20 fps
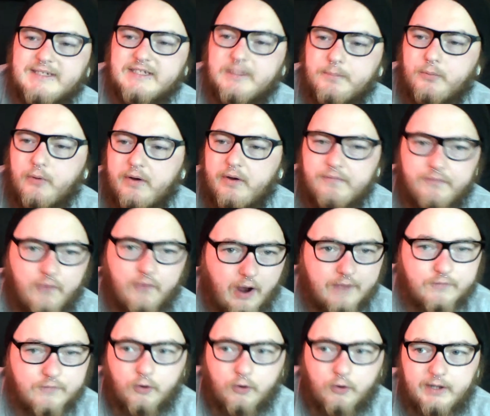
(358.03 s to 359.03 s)
So this is the
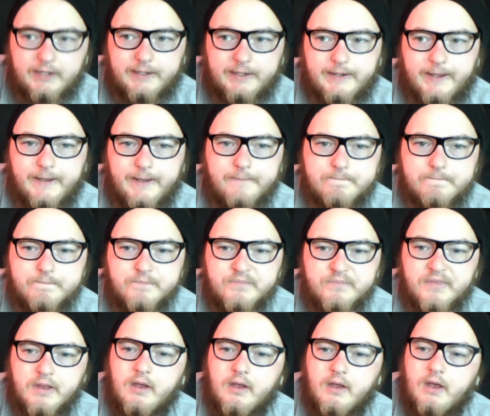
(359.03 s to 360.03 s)
0.5 coil in here.